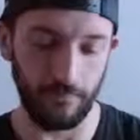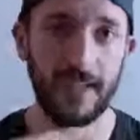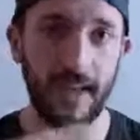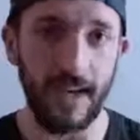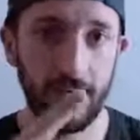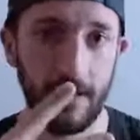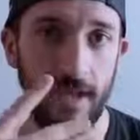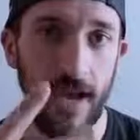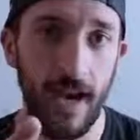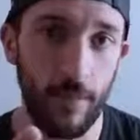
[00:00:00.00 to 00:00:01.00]
Second
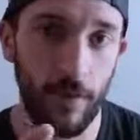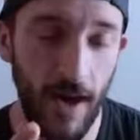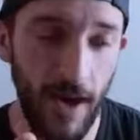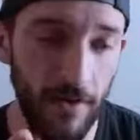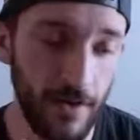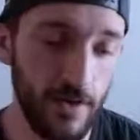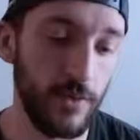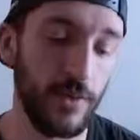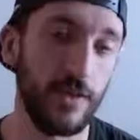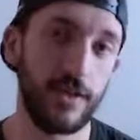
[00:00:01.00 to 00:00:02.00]
time around
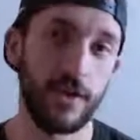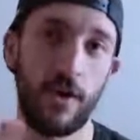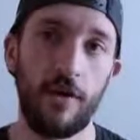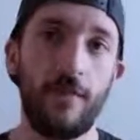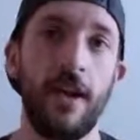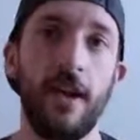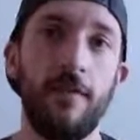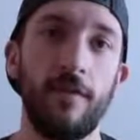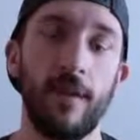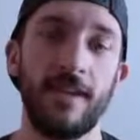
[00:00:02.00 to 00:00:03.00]
doing this carb
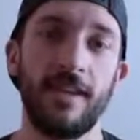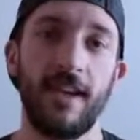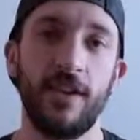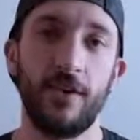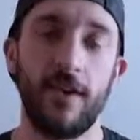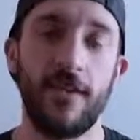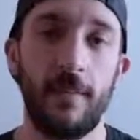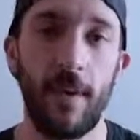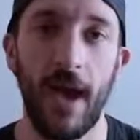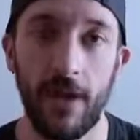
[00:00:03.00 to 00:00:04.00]
night for my second
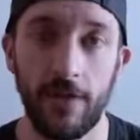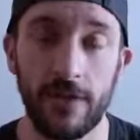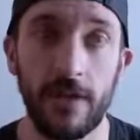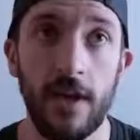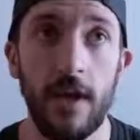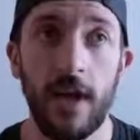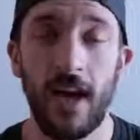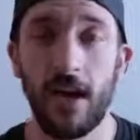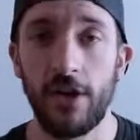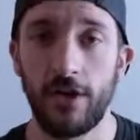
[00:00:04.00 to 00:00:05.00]
25 pounds,
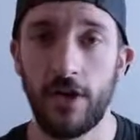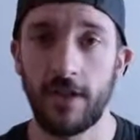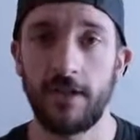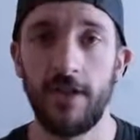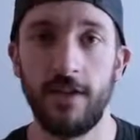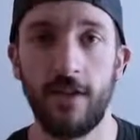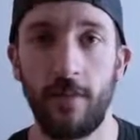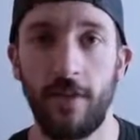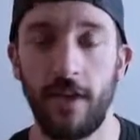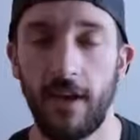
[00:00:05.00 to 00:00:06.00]
I adjusted
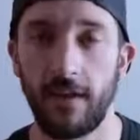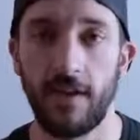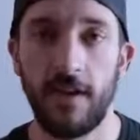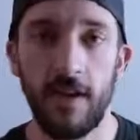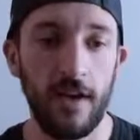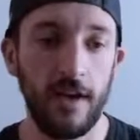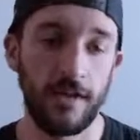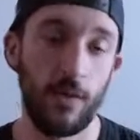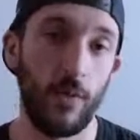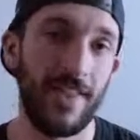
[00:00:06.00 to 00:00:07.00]
some things.
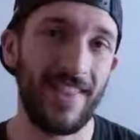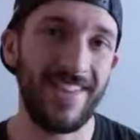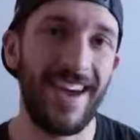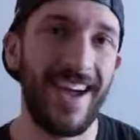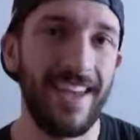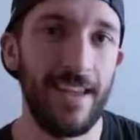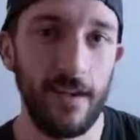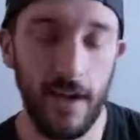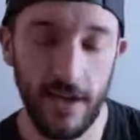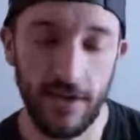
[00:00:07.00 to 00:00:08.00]
So with the diet,
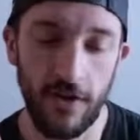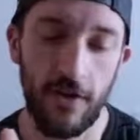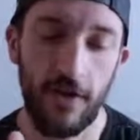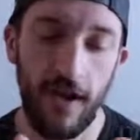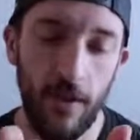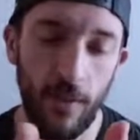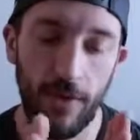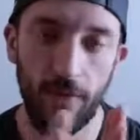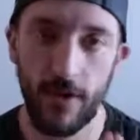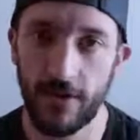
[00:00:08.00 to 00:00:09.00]
I started out with
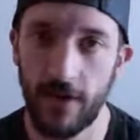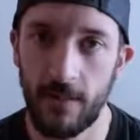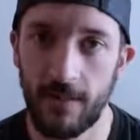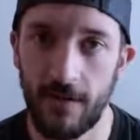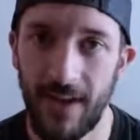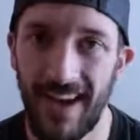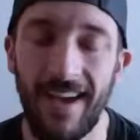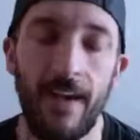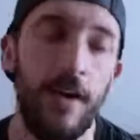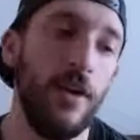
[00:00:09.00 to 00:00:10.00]
300 grams of
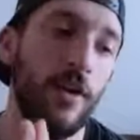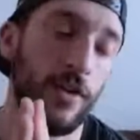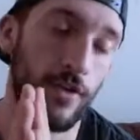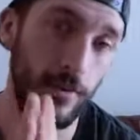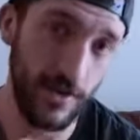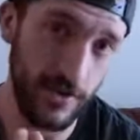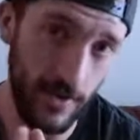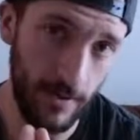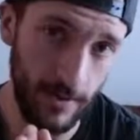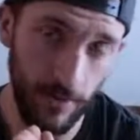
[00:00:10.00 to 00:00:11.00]
fat, 300
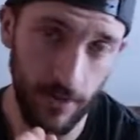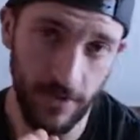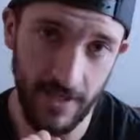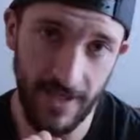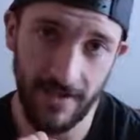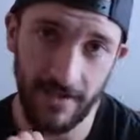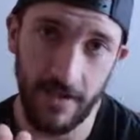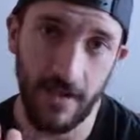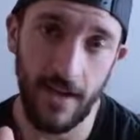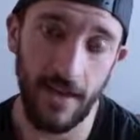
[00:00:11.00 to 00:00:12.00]
grams of protein,
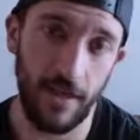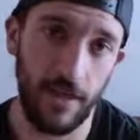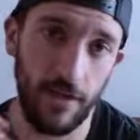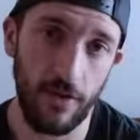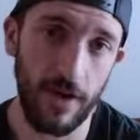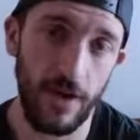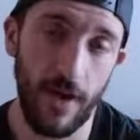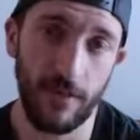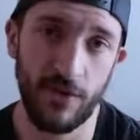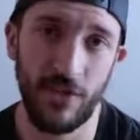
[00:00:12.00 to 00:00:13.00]
and 30
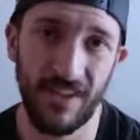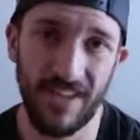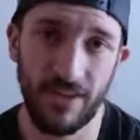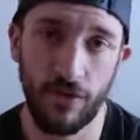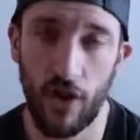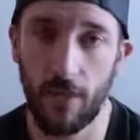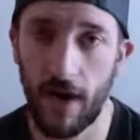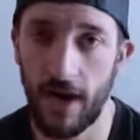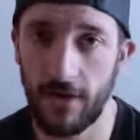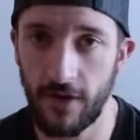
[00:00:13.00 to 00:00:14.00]
grams or less of
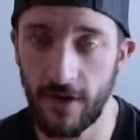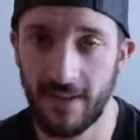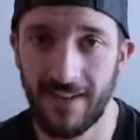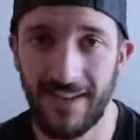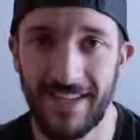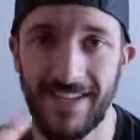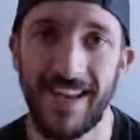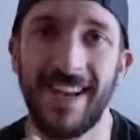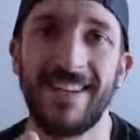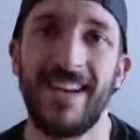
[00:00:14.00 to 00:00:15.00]
carbohydrates. The
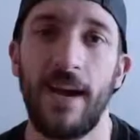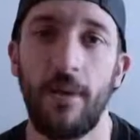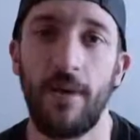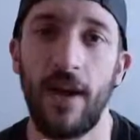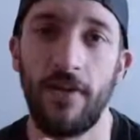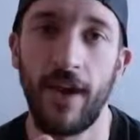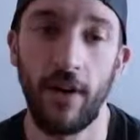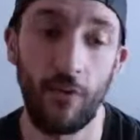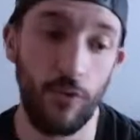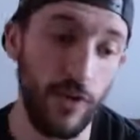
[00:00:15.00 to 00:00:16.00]
second time around,
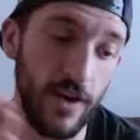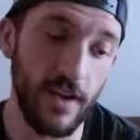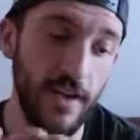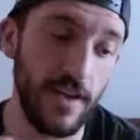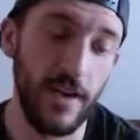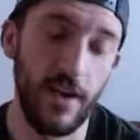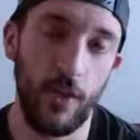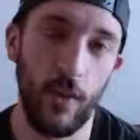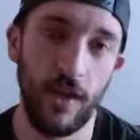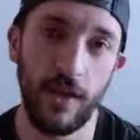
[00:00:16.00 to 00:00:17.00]
I really
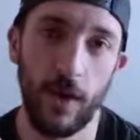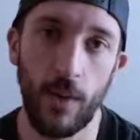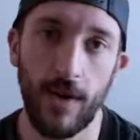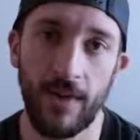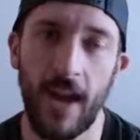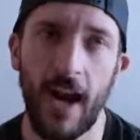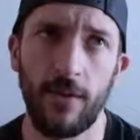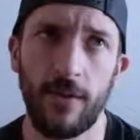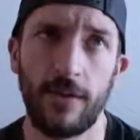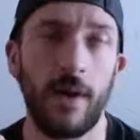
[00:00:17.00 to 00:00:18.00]
went lower on the
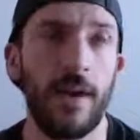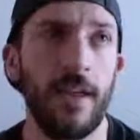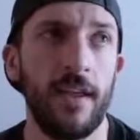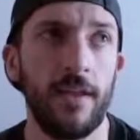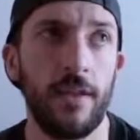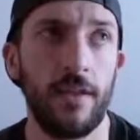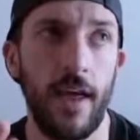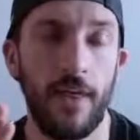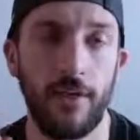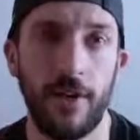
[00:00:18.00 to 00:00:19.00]
calories. So I think
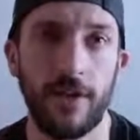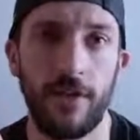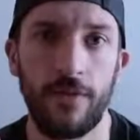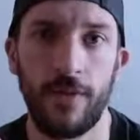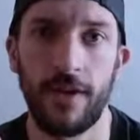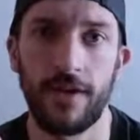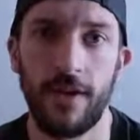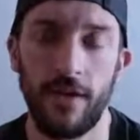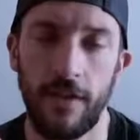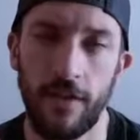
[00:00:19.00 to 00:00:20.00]
that
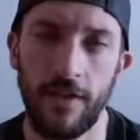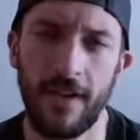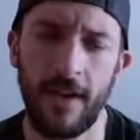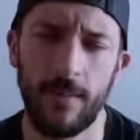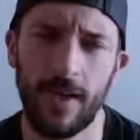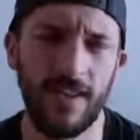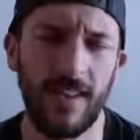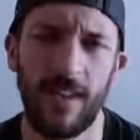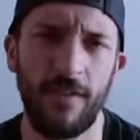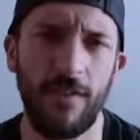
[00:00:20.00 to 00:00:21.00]
330 comes out
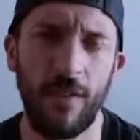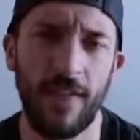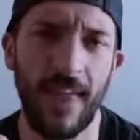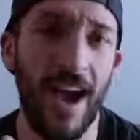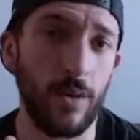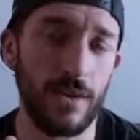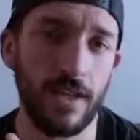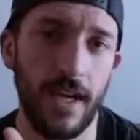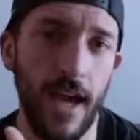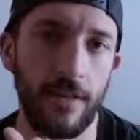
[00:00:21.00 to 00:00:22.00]
to like
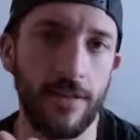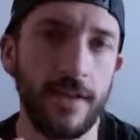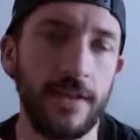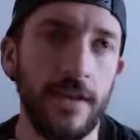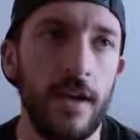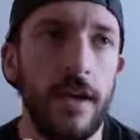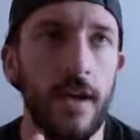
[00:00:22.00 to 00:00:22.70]
4,000 calories.